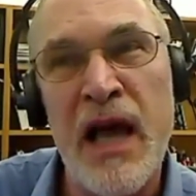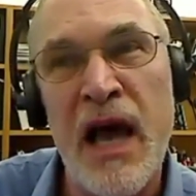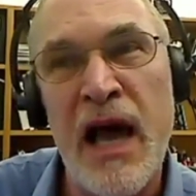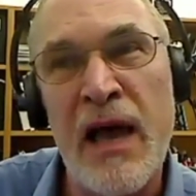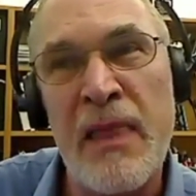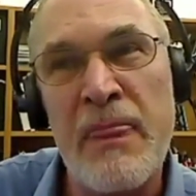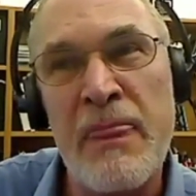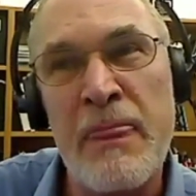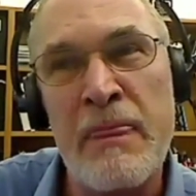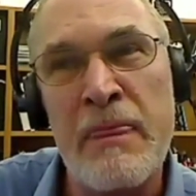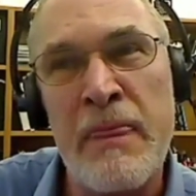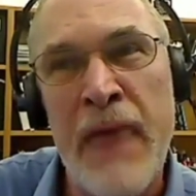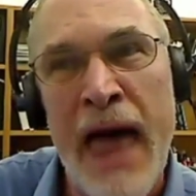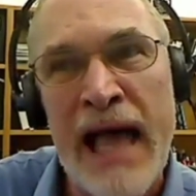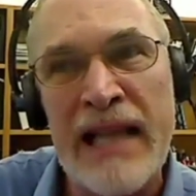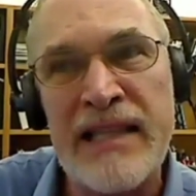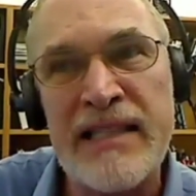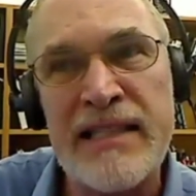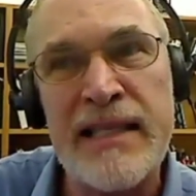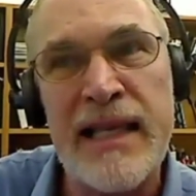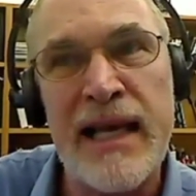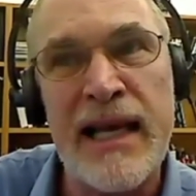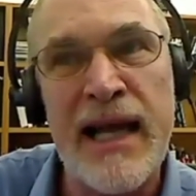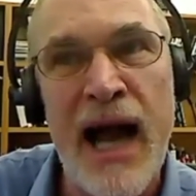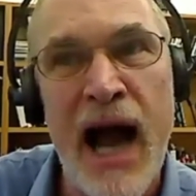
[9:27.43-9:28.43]
that's the
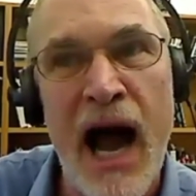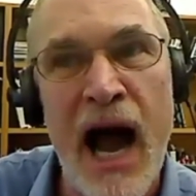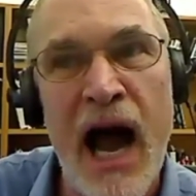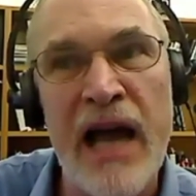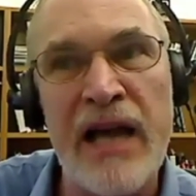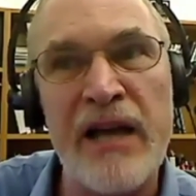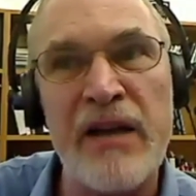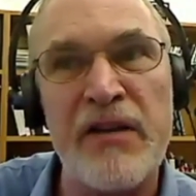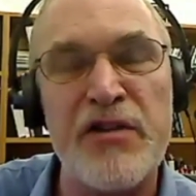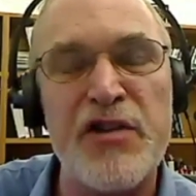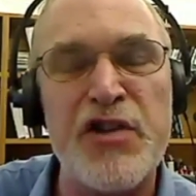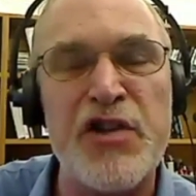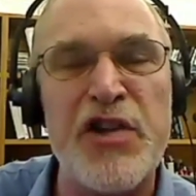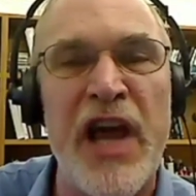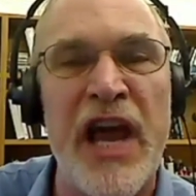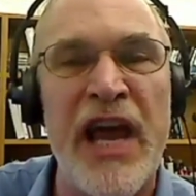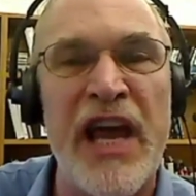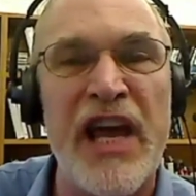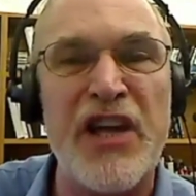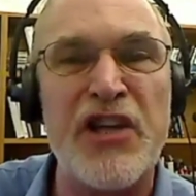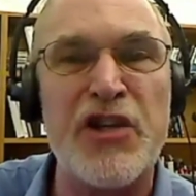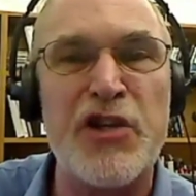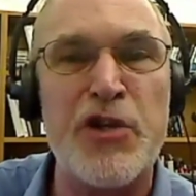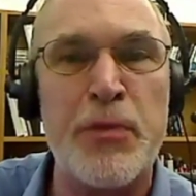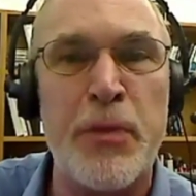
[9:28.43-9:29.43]
kind of
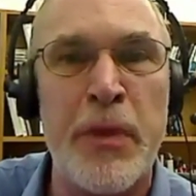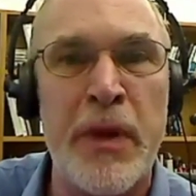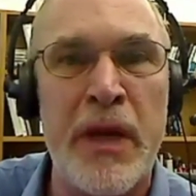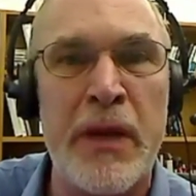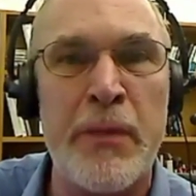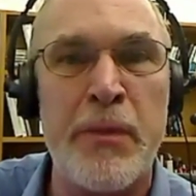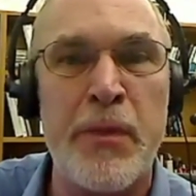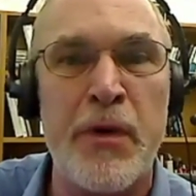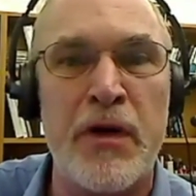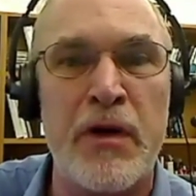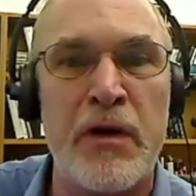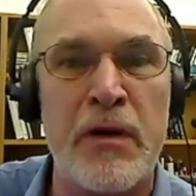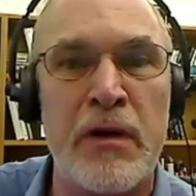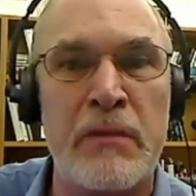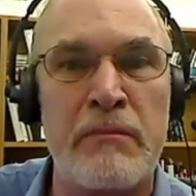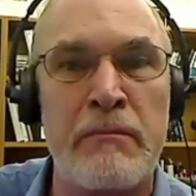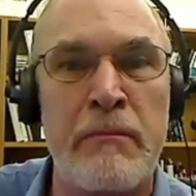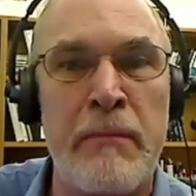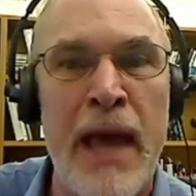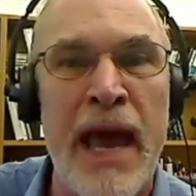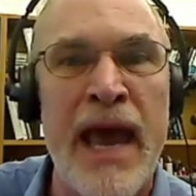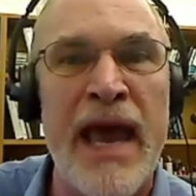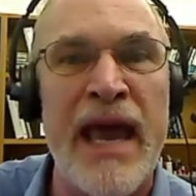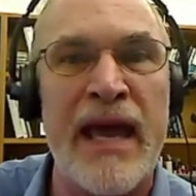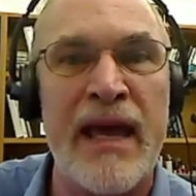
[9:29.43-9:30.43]
change people
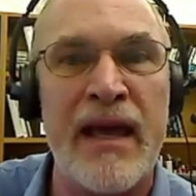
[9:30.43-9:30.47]
make